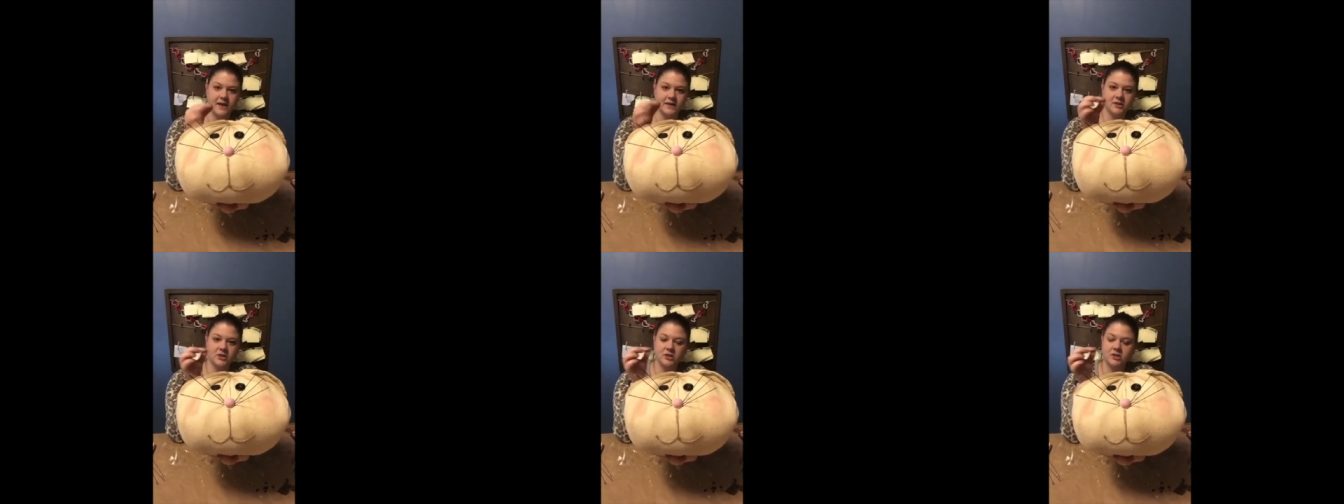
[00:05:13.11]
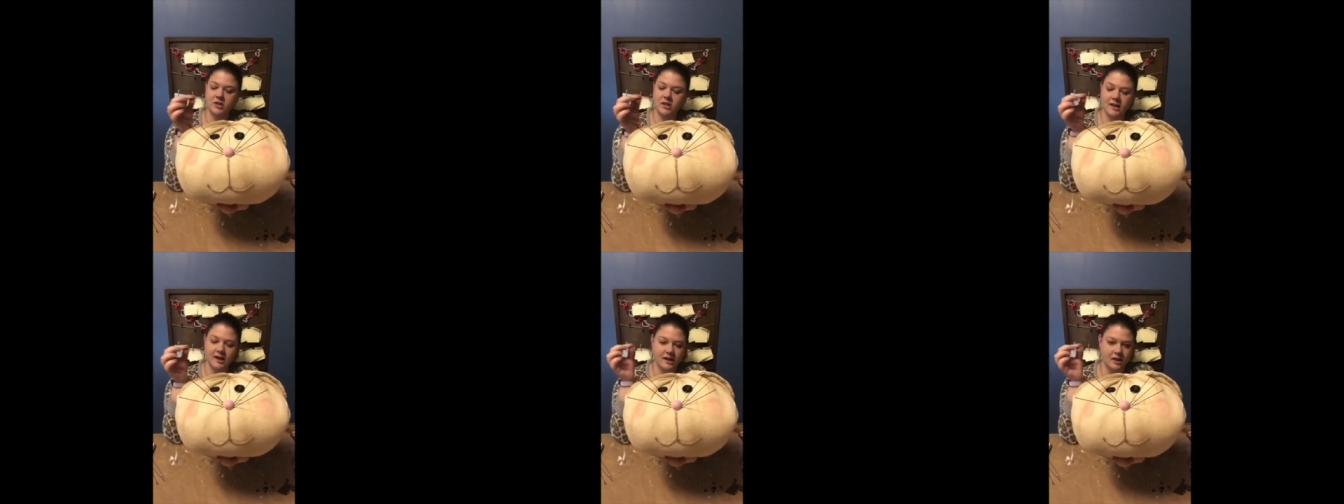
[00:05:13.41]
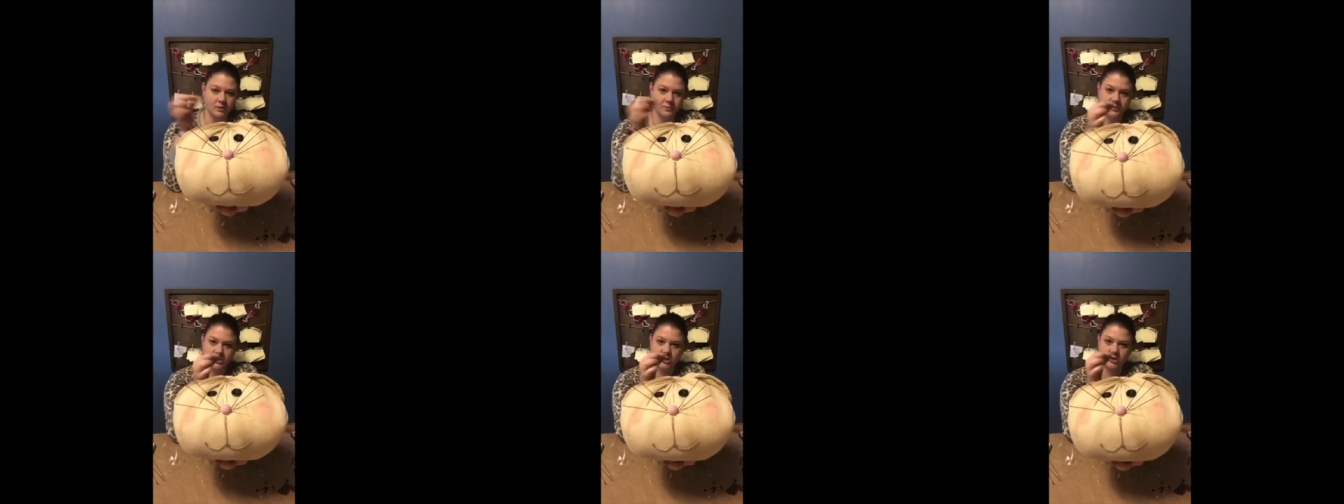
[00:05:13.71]
That's just going
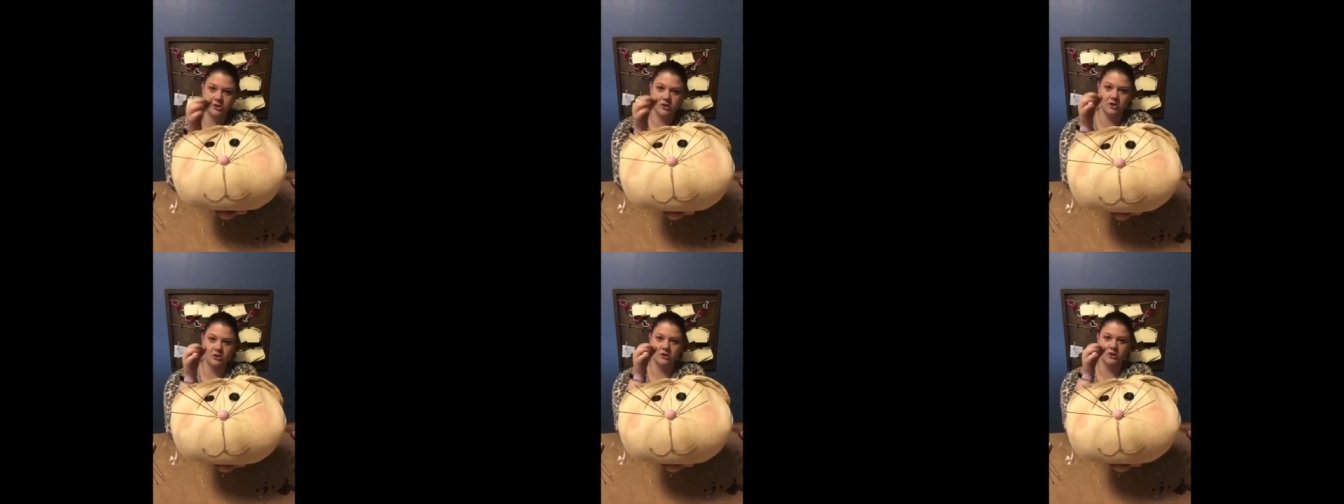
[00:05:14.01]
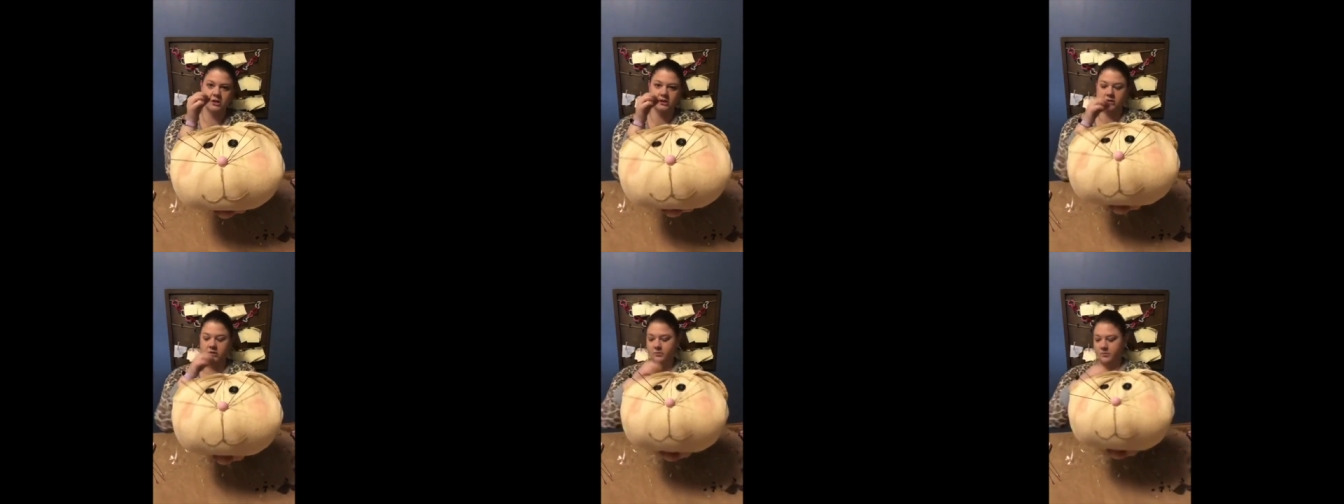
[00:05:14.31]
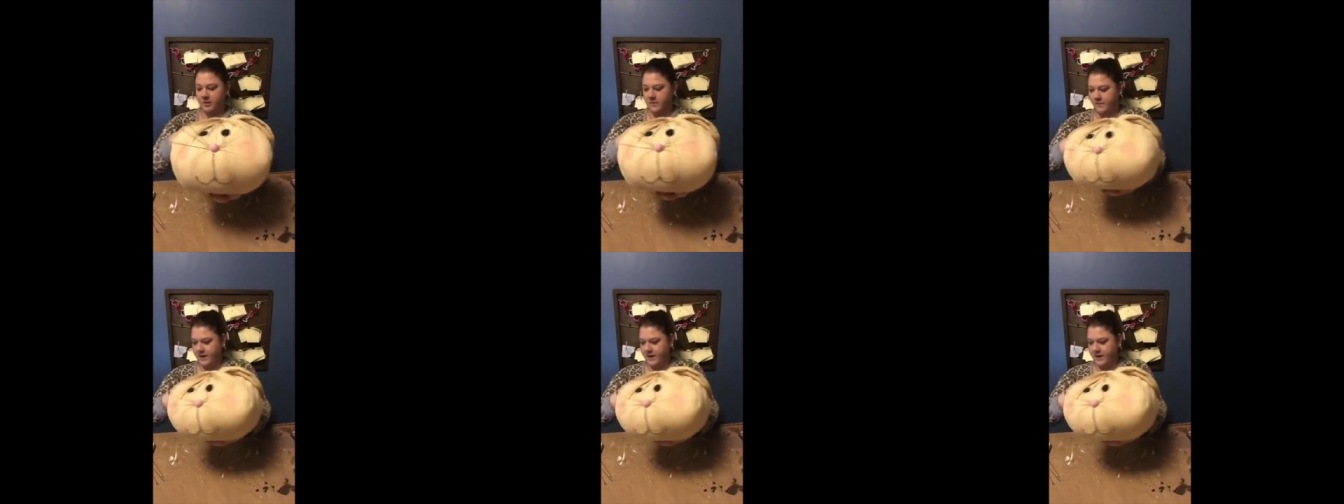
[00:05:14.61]
to help secure it a little bit